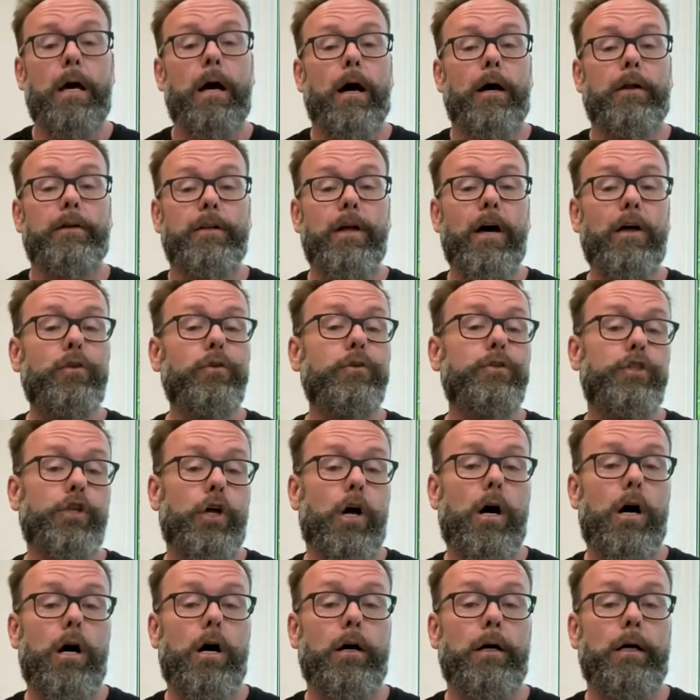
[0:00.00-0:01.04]
Another
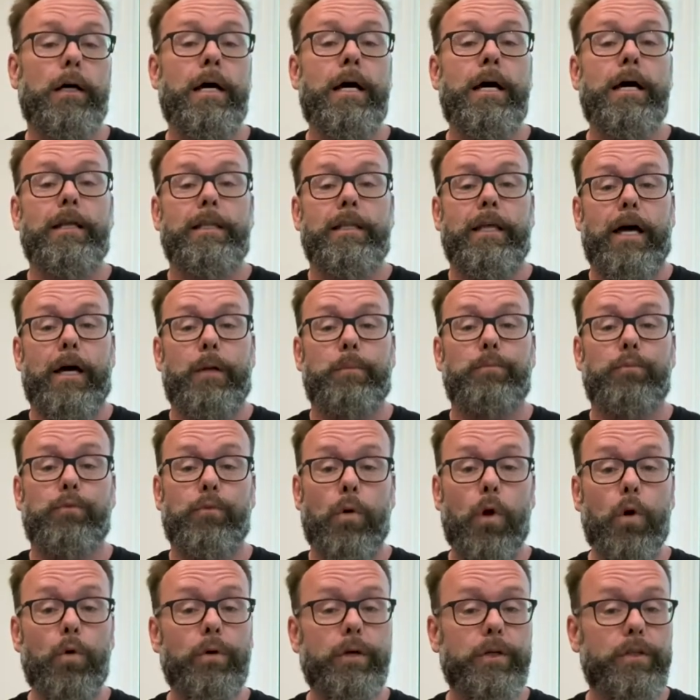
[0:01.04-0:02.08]
dog that
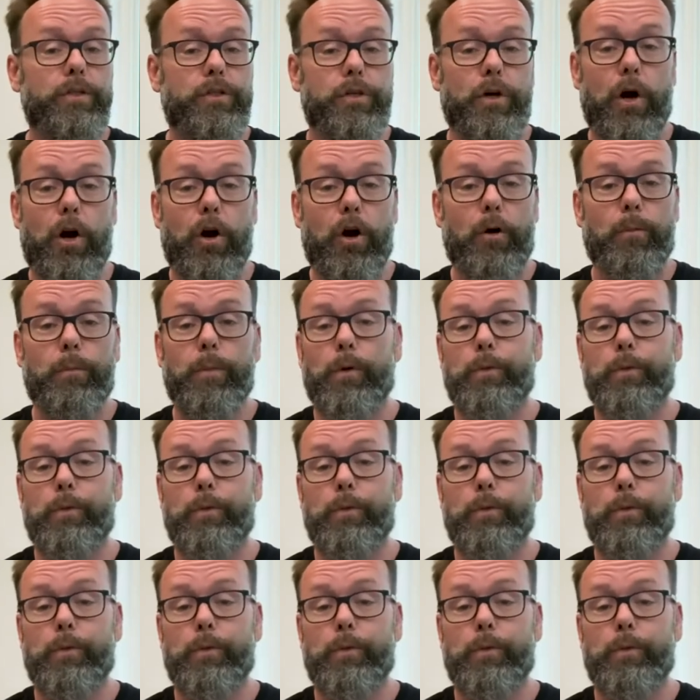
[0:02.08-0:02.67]
broke its arm